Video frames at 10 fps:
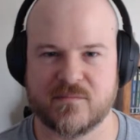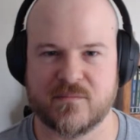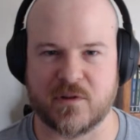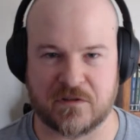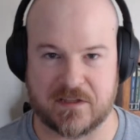
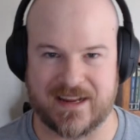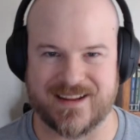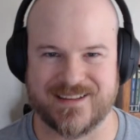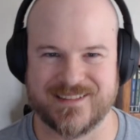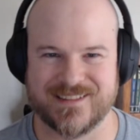most
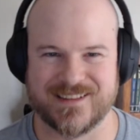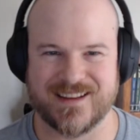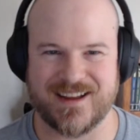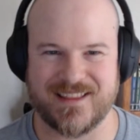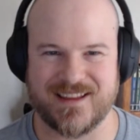things.
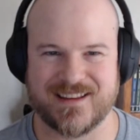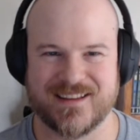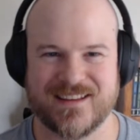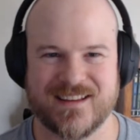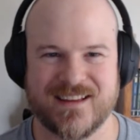I think
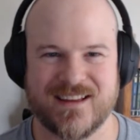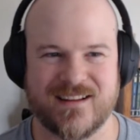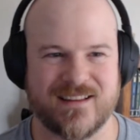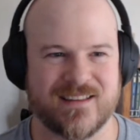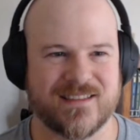
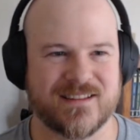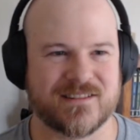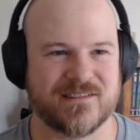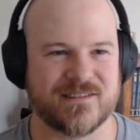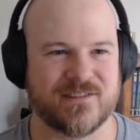right, this
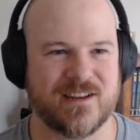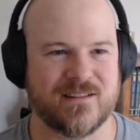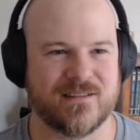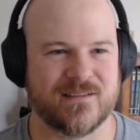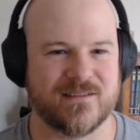goes over
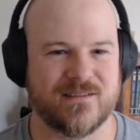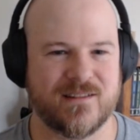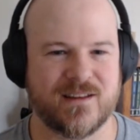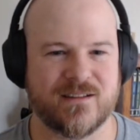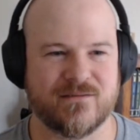here.
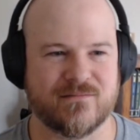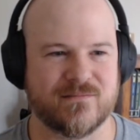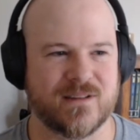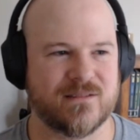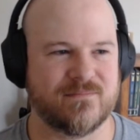No,
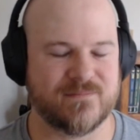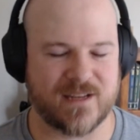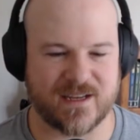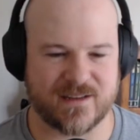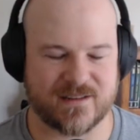don't.
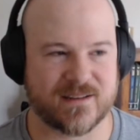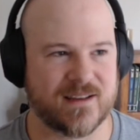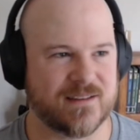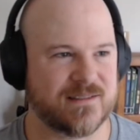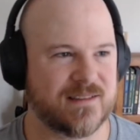
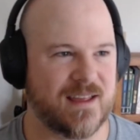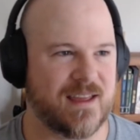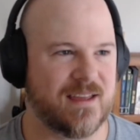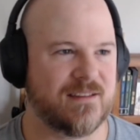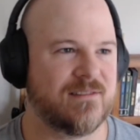
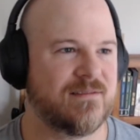It.